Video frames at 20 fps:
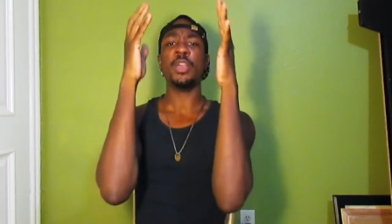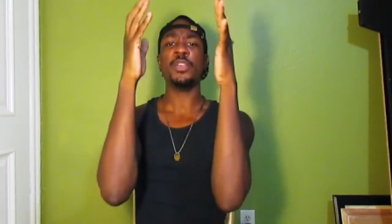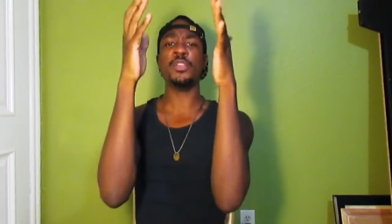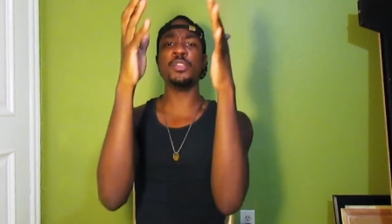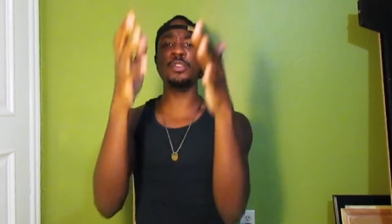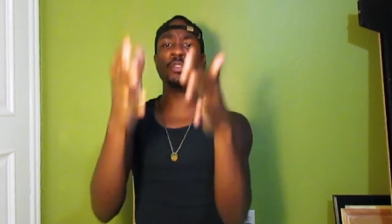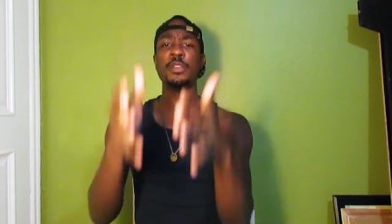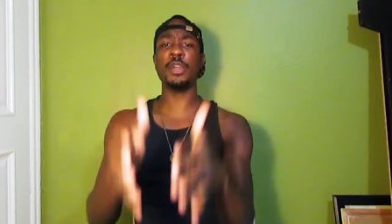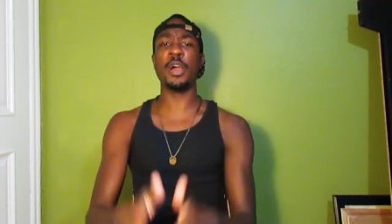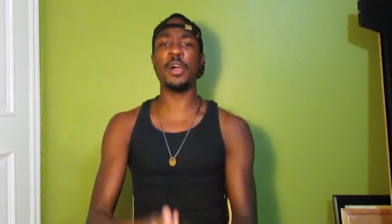
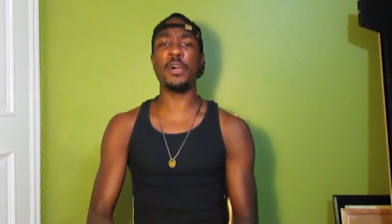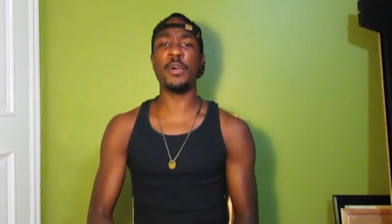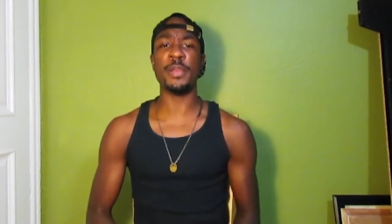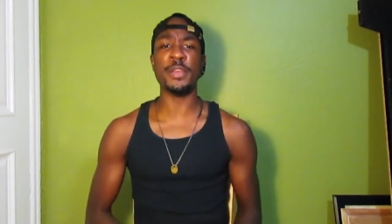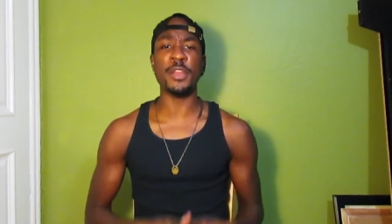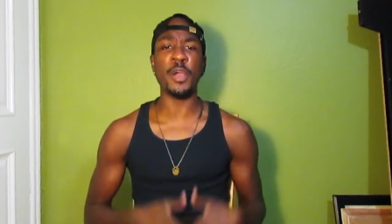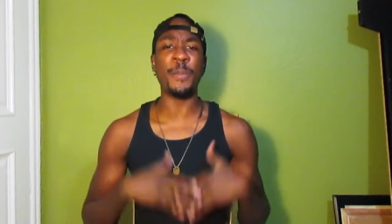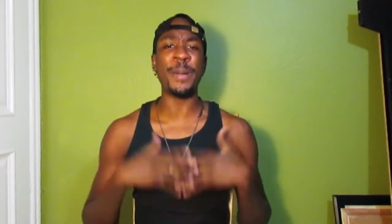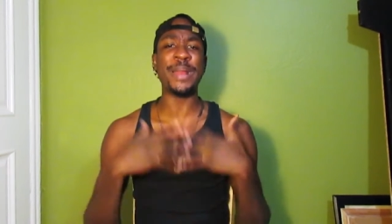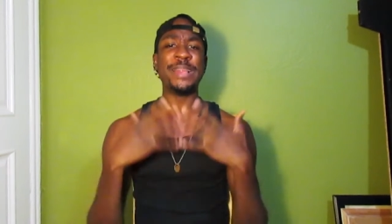You know,
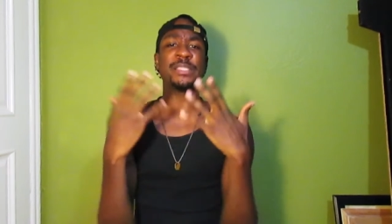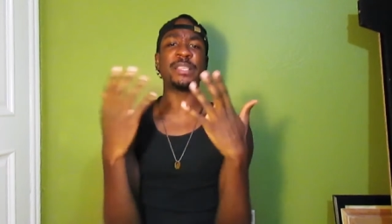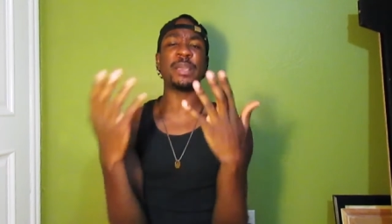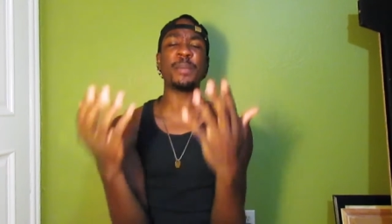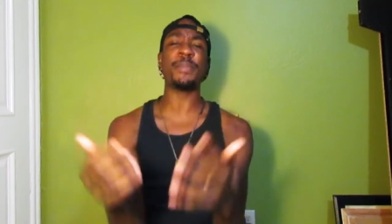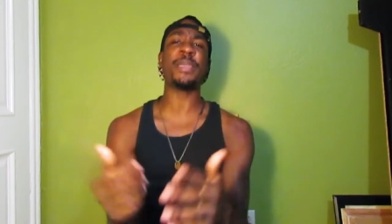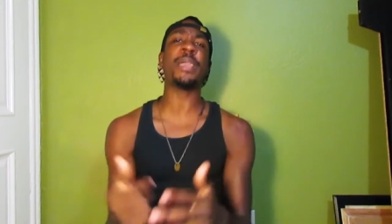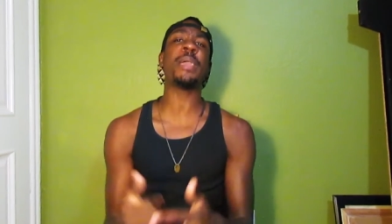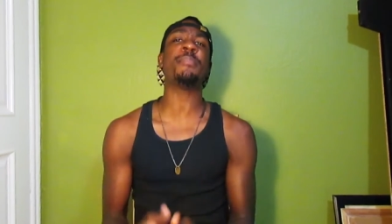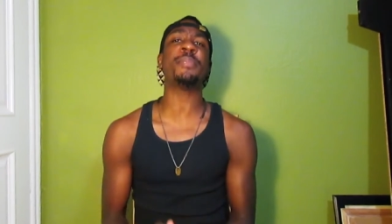nobody's
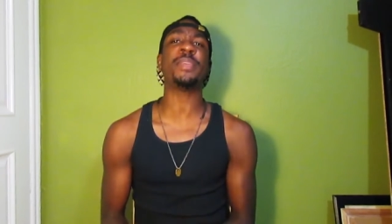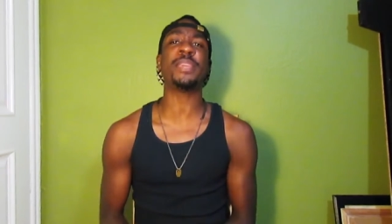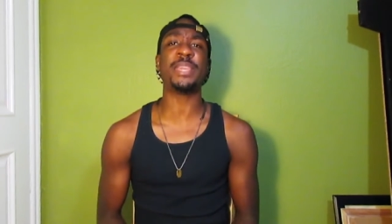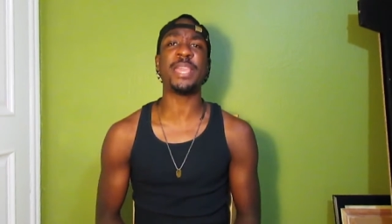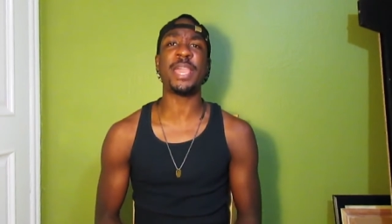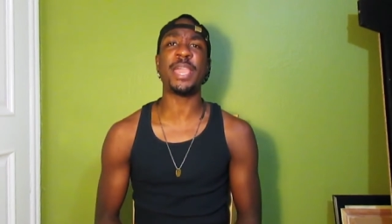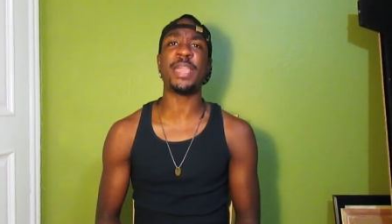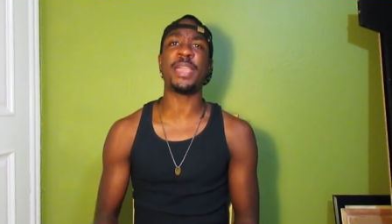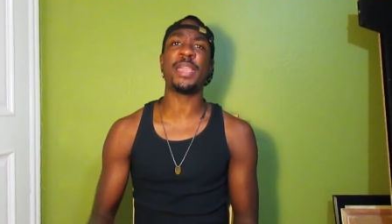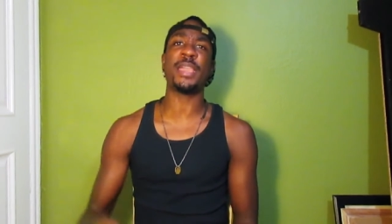going to be able to
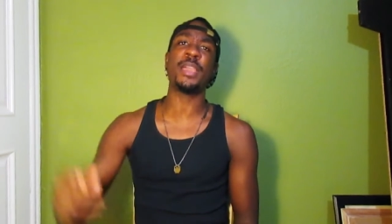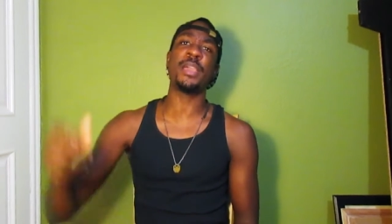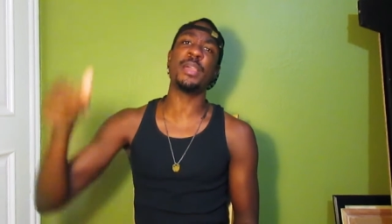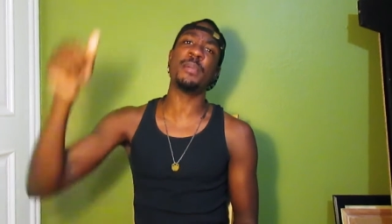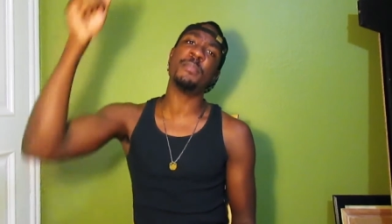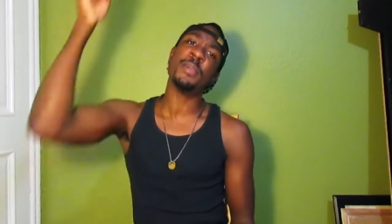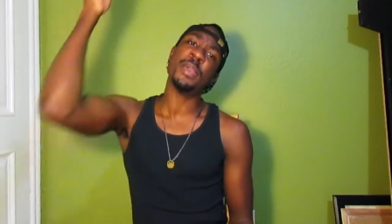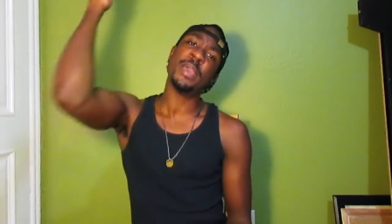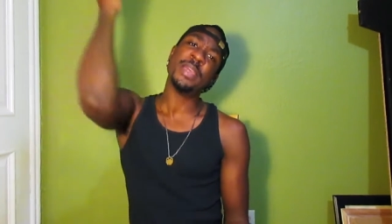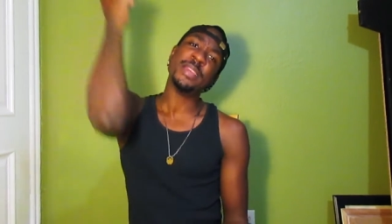get
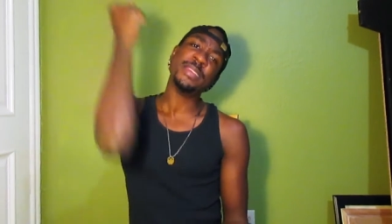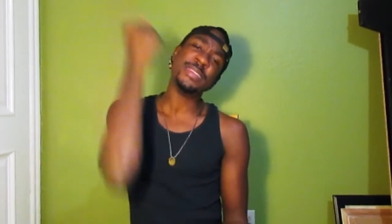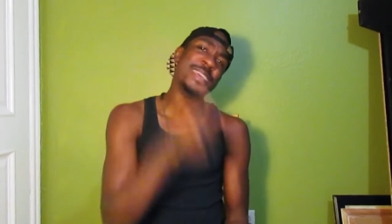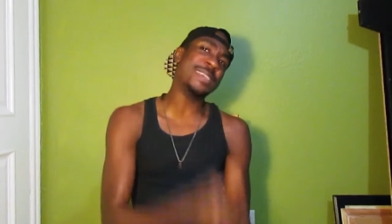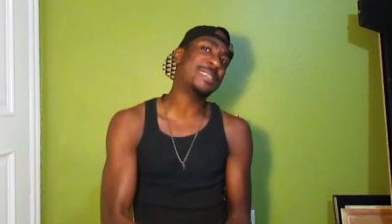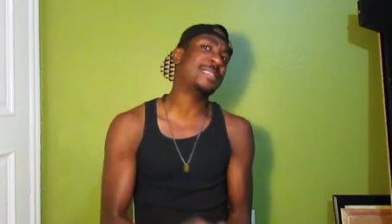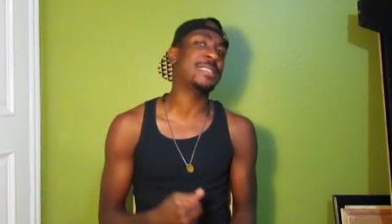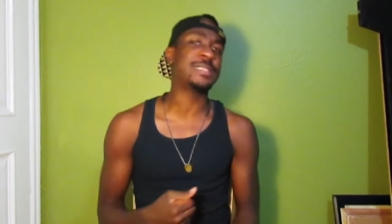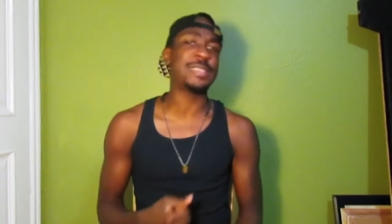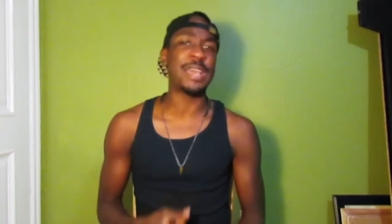him.
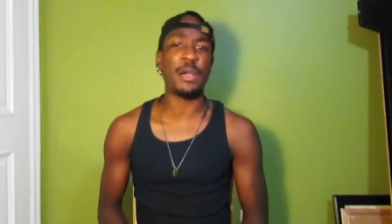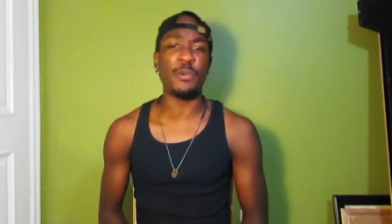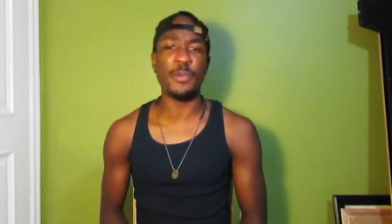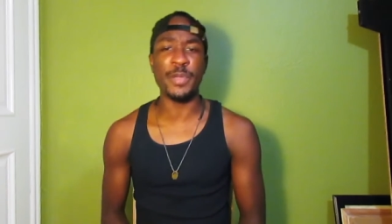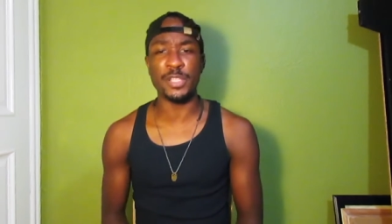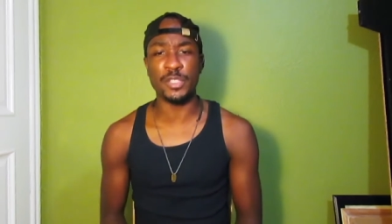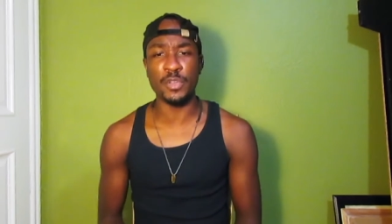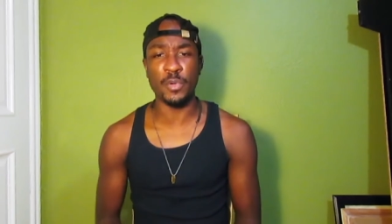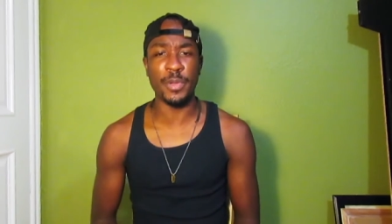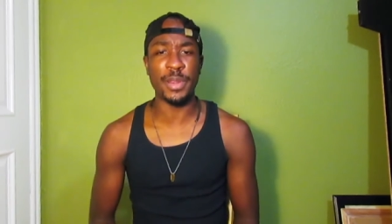This is how
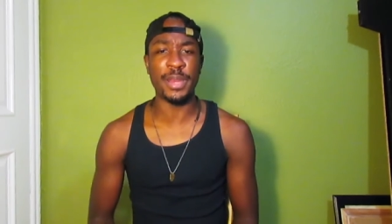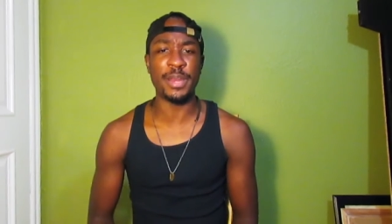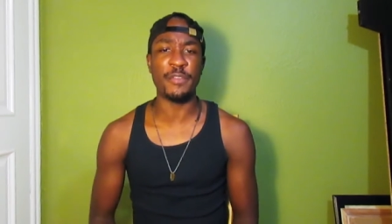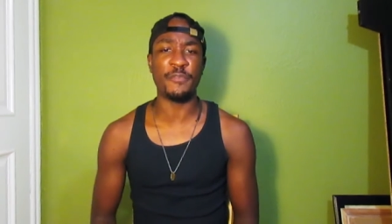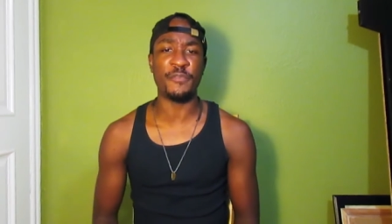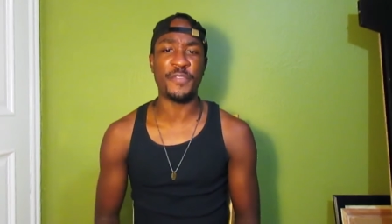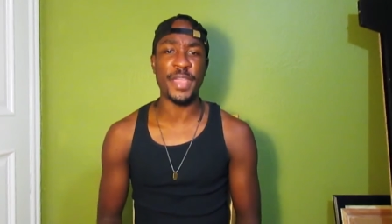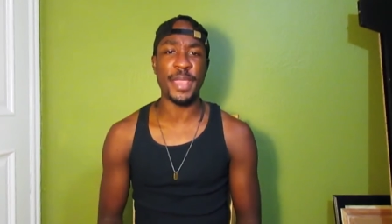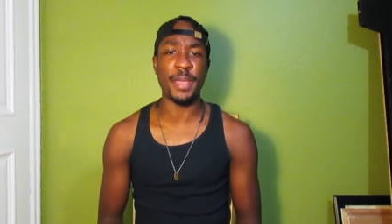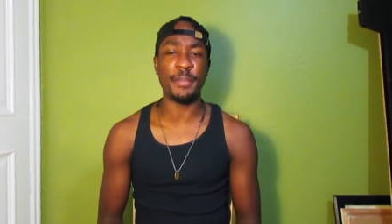we do it in the
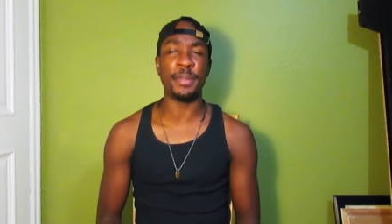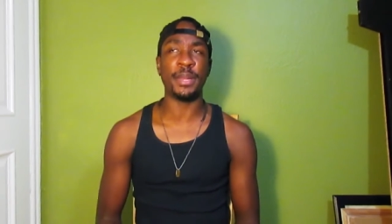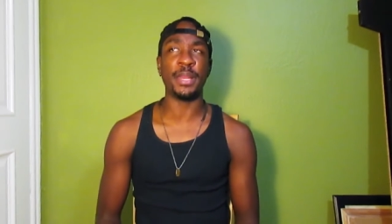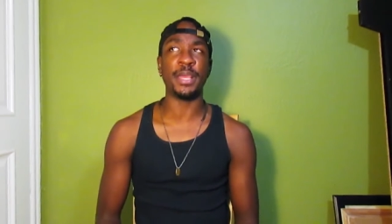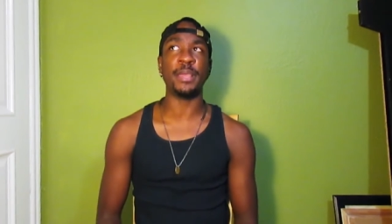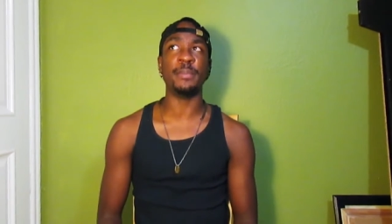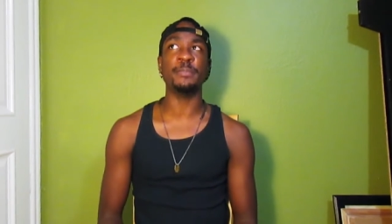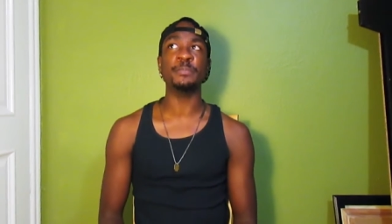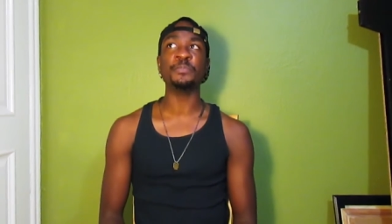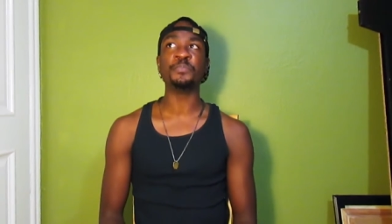
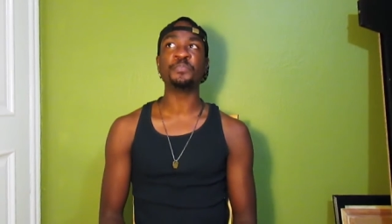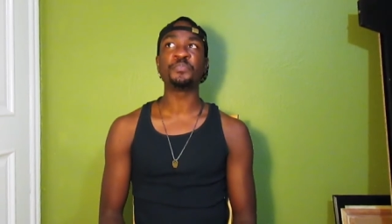family.